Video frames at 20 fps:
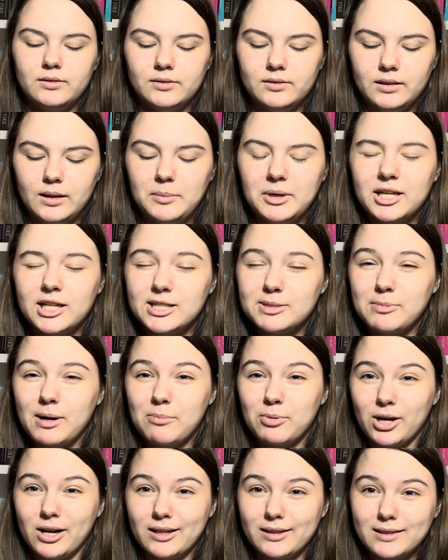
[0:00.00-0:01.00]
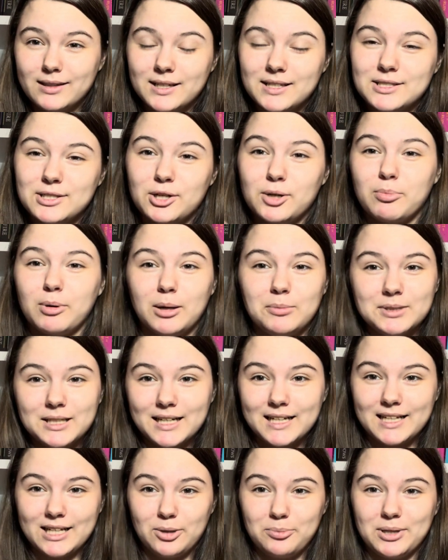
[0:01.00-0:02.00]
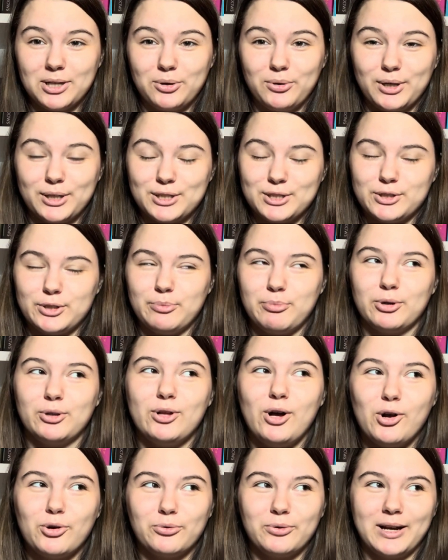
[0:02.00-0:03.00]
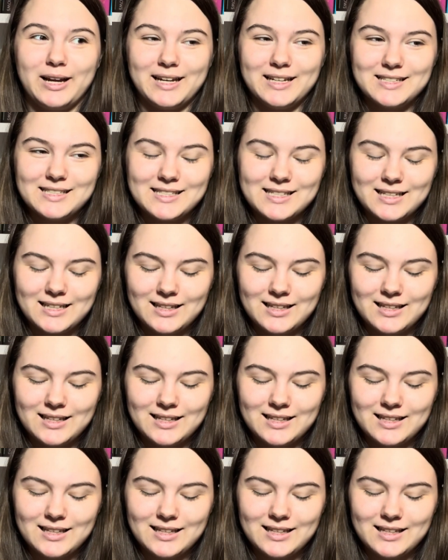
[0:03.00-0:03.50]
me catch my breath because you're probably going to hear me go on a super long rant.